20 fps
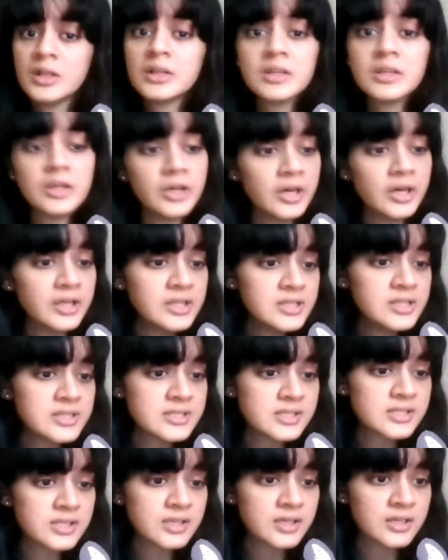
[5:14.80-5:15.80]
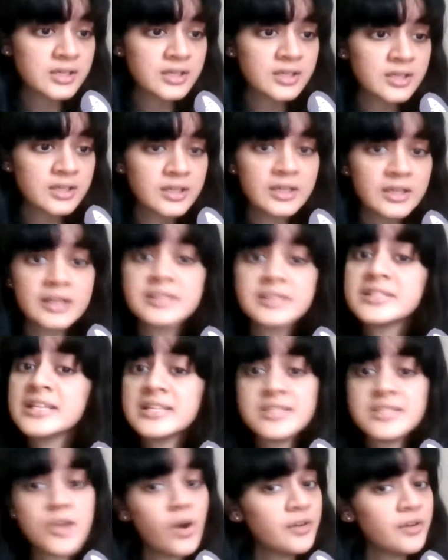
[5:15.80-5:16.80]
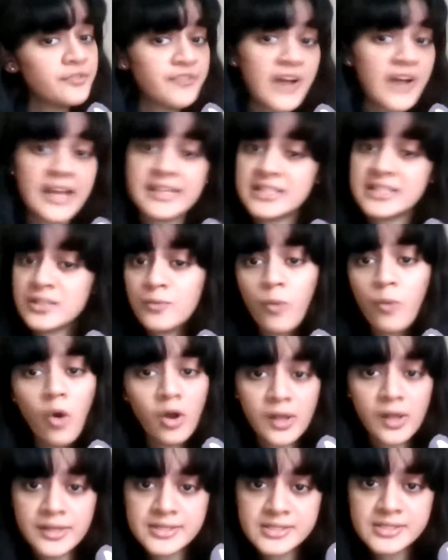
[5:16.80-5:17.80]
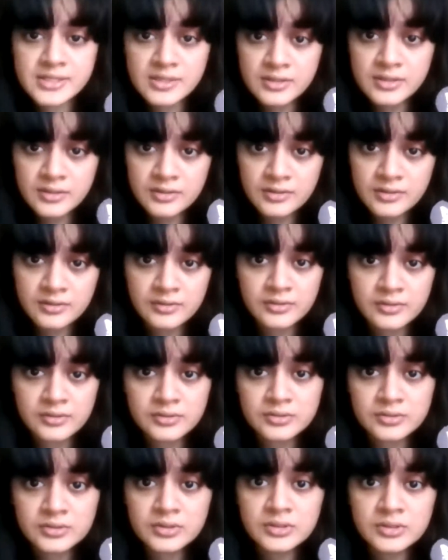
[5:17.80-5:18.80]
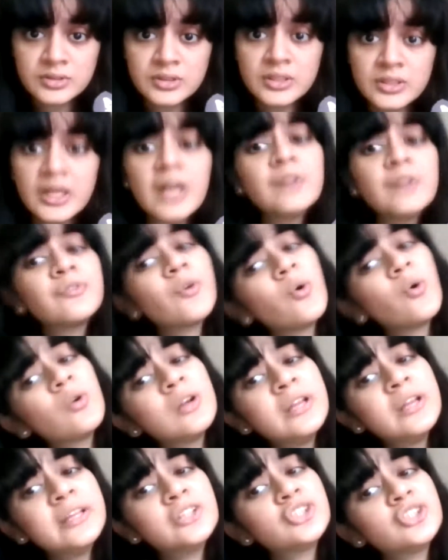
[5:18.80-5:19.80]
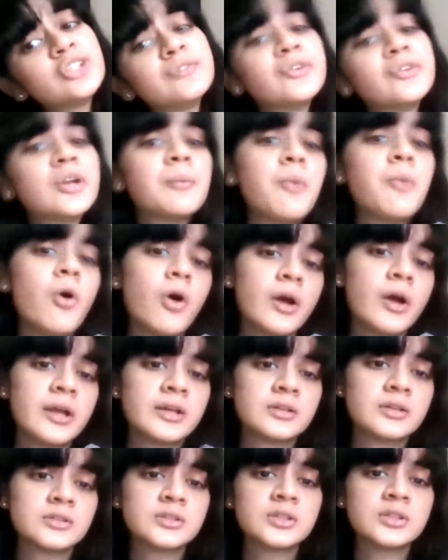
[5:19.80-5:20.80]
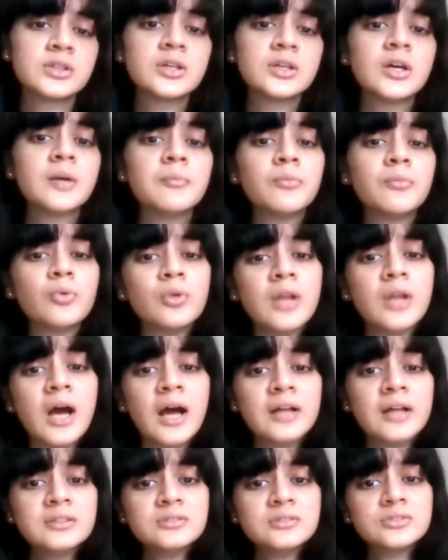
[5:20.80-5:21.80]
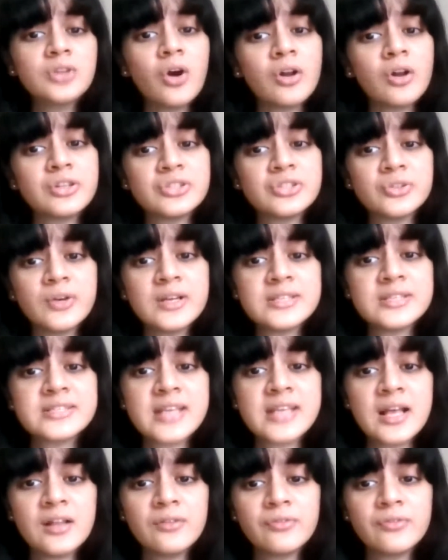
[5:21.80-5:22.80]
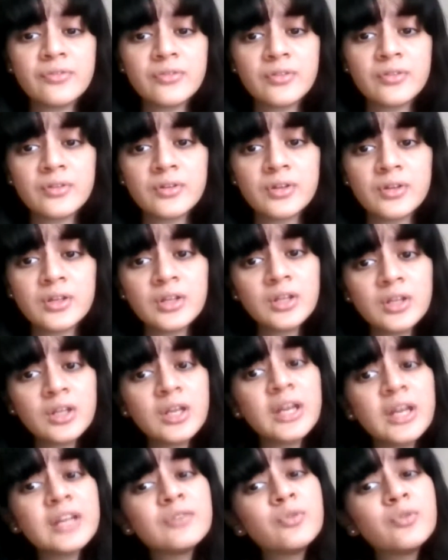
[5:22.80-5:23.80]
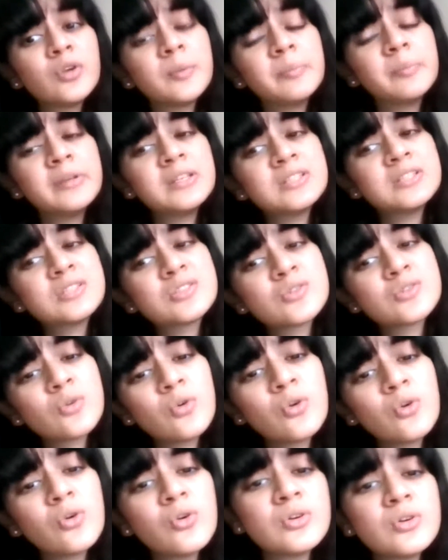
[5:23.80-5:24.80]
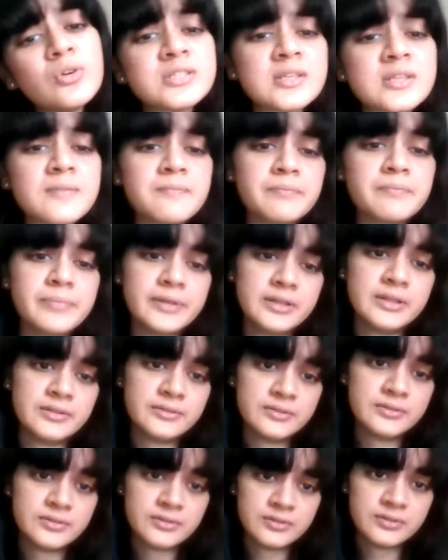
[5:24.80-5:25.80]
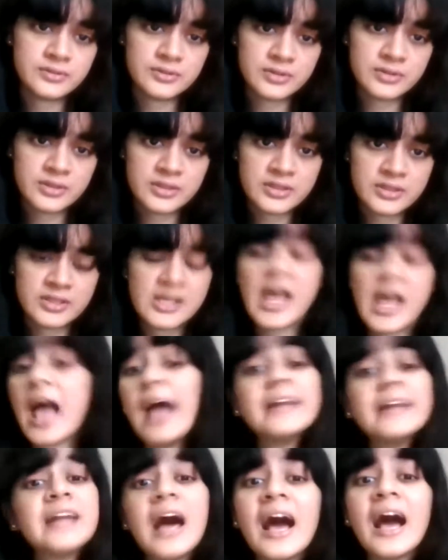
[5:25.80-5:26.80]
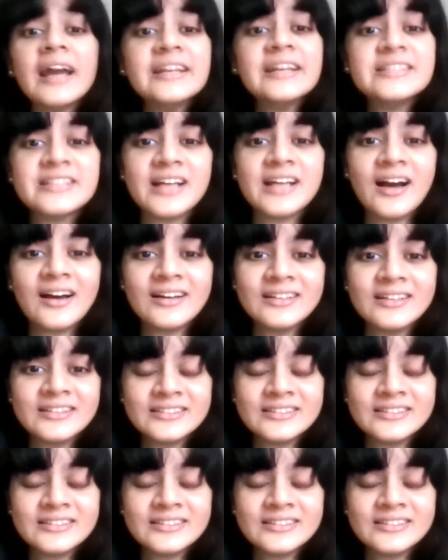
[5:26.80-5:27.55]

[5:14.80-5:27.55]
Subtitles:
Girls did not fight in wars. If only she were a boy, Mulan thought to herself. It would be so simple. An idea